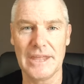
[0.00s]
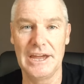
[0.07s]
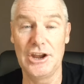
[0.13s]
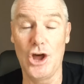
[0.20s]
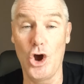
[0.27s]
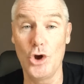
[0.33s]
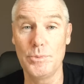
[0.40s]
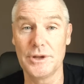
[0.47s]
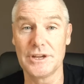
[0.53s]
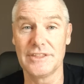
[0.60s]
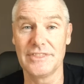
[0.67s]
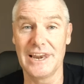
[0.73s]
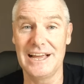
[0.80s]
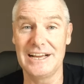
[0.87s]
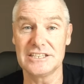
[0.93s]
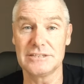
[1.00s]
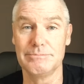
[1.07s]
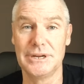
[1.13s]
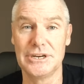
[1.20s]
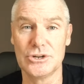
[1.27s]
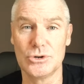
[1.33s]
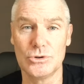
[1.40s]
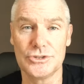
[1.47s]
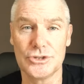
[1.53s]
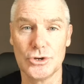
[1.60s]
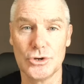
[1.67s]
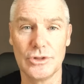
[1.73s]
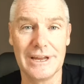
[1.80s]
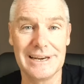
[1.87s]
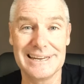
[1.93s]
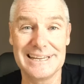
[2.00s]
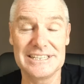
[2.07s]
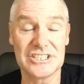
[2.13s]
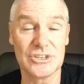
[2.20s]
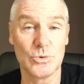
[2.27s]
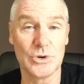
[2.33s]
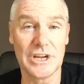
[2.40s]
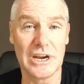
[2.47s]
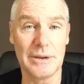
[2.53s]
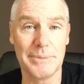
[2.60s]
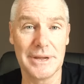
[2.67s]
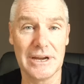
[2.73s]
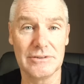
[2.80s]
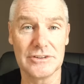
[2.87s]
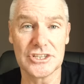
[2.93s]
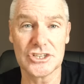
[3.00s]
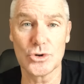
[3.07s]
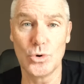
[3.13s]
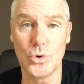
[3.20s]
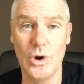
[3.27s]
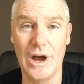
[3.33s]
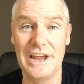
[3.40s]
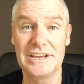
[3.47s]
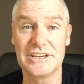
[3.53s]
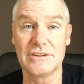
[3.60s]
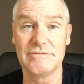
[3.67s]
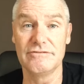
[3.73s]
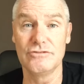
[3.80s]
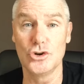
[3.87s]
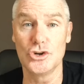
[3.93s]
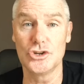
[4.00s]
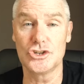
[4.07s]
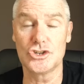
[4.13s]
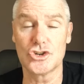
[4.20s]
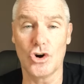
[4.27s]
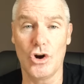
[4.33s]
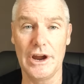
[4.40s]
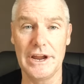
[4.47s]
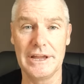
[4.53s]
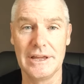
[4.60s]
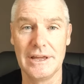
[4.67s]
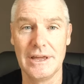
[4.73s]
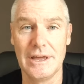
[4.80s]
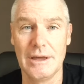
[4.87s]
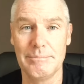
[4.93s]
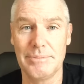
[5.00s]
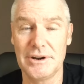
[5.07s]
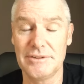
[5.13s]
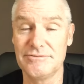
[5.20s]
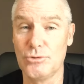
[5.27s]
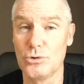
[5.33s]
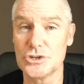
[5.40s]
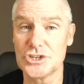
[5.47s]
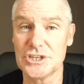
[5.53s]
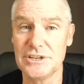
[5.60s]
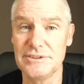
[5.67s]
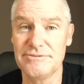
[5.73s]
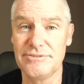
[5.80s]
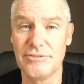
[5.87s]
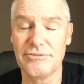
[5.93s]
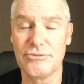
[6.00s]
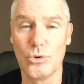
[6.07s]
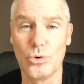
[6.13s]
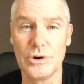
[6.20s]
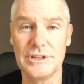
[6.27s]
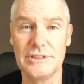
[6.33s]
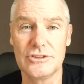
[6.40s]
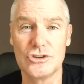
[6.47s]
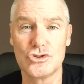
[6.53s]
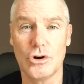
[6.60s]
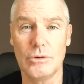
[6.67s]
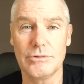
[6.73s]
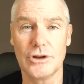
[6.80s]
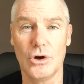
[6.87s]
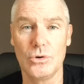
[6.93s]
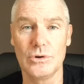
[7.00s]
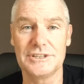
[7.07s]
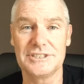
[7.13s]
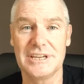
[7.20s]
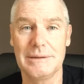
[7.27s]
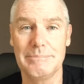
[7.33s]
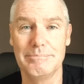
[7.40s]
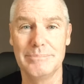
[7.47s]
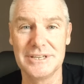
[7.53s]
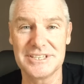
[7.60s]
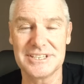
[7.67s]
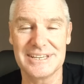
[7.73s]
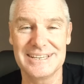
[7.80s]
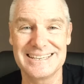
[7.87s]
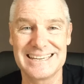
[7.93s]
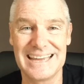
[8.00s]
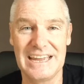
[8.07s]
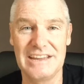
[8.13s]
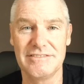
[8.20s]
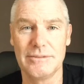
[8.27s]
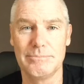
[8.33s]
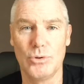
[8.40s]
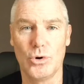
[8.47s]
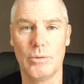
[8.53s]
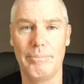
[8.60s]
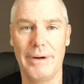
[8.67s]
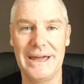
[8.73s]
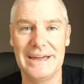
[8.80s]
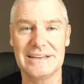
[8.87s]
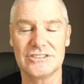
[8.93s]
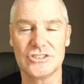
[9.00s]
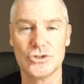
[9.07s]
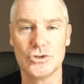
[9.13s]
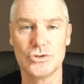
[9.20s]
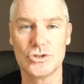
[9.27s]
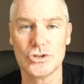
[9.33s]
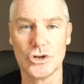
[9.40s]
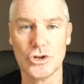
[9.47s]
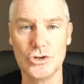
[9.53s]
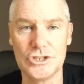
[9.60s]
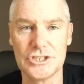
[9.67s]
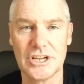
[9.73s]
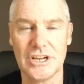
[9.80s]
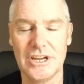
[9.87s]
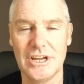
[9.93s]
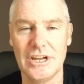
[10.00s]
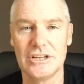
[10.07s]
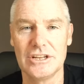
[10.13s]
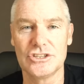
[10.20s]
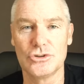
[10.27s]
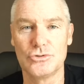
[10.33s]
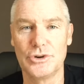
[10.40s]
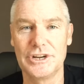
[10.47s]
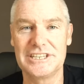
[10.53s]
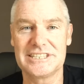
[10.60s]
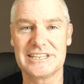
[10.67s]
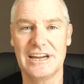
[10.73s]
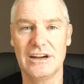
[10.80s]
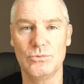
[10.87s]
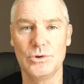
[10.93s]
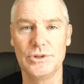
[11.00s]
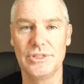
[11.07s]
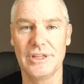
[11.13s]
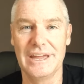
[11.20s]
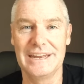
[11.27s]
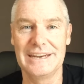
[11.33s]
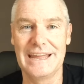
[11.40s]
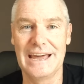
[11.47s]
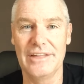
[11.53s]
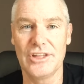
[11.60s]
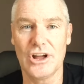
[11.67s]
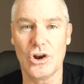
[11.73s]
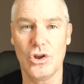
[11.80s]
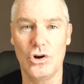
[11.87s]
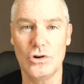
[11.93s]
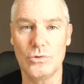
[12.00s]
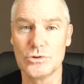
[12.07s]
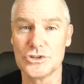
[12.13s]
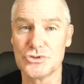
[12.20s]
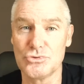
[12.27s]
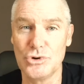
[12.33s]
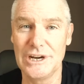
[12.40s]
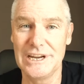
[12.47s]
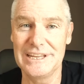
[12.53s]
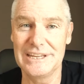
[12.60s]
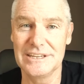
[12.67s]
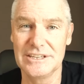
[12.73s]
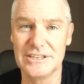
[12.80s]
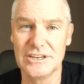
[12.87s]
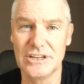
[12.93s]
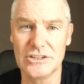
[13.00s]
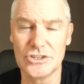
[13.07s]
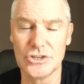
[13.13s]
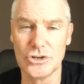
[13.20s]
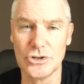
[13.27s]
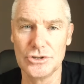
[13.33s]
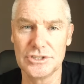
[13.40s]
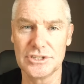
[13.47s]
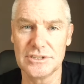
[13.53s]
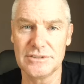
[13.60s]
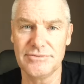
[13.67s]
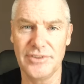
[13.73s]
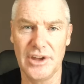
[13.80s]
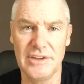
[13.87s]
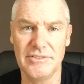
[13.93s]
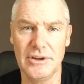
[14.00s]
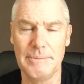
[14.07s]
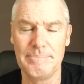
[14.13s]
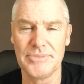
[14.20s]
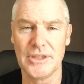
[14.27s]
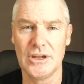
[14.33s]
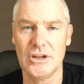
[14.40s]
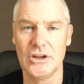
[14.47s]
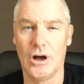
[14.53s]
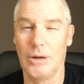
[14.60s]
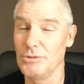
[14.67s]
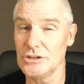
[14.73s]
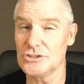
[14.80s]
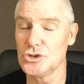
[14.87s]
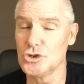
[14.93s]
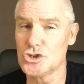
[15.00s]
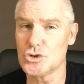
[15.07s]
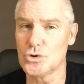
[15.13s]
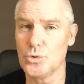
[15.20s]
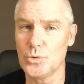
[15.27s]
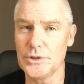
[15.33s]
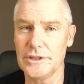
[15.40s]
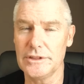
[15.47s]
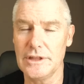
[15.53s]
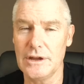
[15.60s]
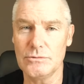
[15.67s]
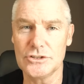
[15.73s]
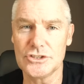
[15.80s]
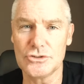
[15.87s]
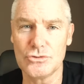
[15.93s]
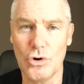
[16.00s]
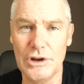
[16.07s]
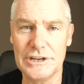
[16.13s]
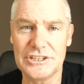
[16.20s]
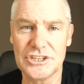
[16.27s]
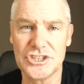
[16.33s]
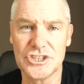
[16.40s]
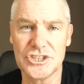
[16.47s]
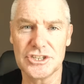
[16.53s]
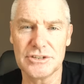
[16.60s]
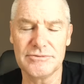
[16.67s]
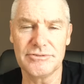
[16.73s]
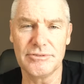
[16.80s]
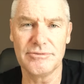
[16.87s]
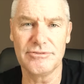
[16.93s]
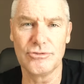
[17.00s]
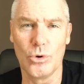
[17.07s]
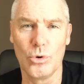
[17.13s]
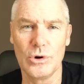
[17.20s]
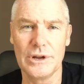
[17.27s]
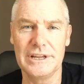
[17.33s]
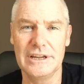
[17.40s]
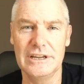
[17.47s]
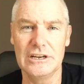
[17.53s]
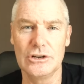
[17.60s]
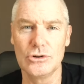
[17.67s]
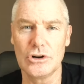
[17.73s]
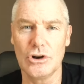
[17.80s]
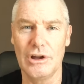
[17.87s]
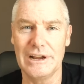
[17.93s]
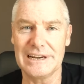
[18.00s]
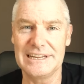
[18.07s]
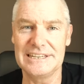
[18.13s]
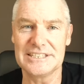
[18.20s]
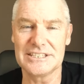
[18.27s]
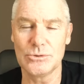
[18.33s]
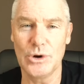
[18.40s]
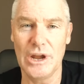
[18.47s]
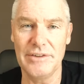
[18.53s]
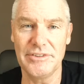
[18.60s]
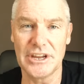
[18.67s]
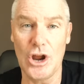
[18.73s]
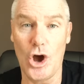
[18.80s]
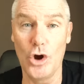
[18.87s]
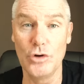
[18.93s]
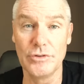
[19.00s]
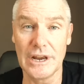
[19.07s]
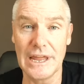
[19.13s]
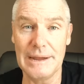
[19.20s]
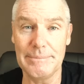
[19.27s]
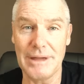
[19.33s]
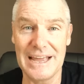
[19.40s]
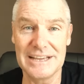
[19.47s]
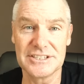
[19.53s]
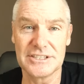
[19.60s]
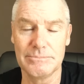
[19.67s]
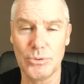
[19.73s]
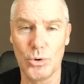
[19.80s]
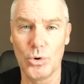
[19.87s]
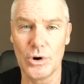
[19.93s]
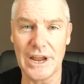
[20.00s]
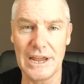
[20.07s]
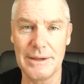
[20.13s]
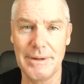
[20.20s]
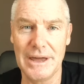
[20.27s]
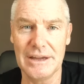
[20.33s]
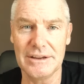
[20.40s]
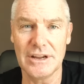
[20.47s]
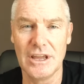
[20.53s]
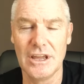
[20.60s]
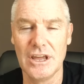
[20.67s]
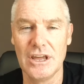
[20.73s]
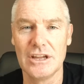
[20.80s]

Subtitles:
and hoping in the last minute or two that Leinster were going to be able to score a converted try. But unfortunately for Frawley, the drop goal attempt missed. It gave the ball back to Toulouse to restart with, and now the clock was really in Toulouse's favour. I'm not too sure whether that was the right decision from Frawley. It looked like Leinster were having an overlap as the ball came out